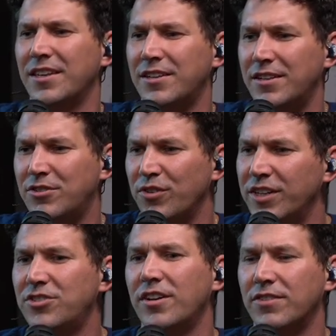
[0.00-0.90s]
the
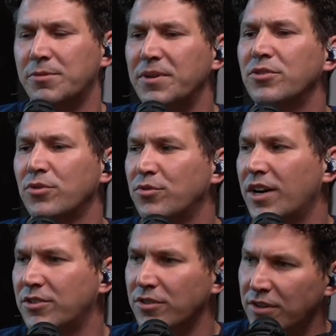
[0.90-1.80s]
tradition of a spiritual
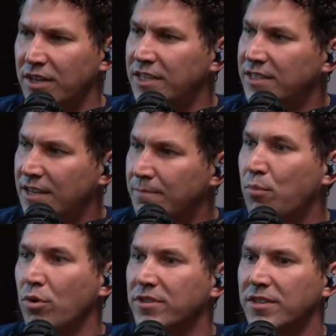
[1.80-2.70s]
director is
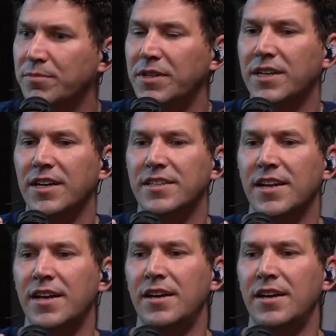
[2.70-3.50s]
important because